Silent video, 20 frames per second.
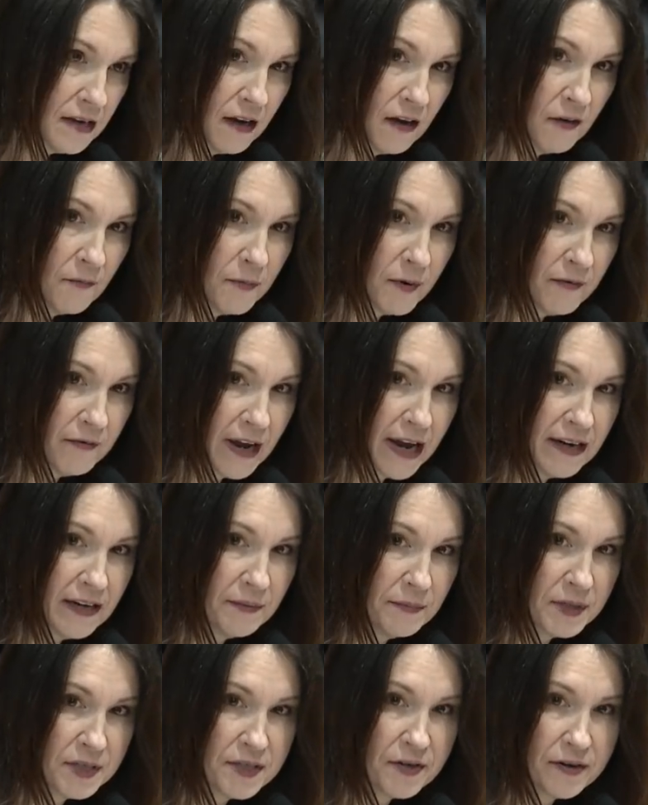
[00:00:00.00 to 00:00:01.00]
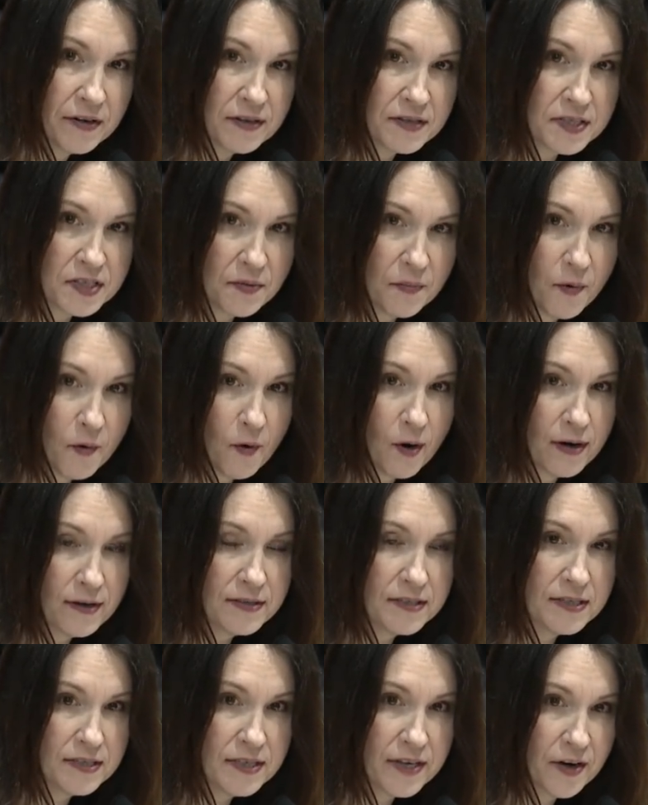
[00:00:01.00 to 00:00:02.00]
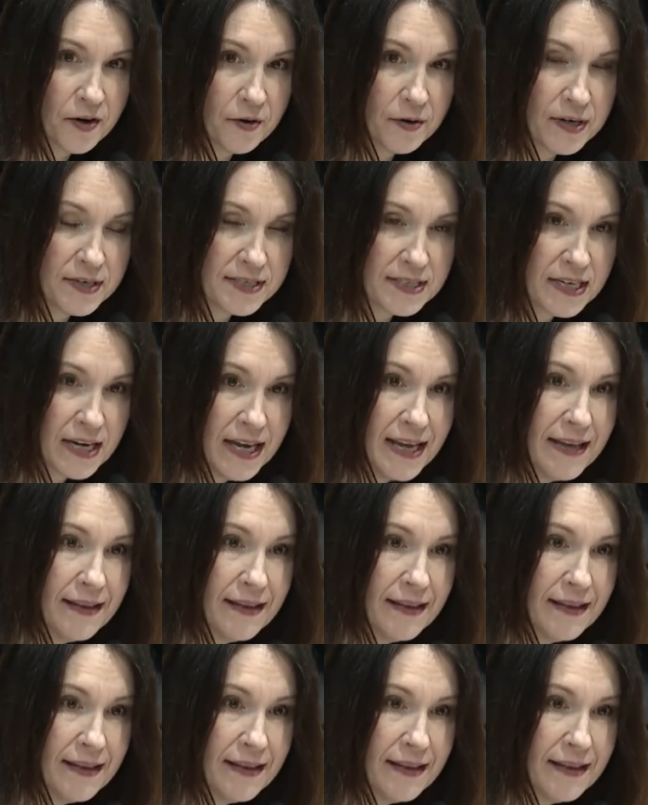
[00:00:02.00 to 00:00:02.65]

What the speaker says: of providing material support to terrorists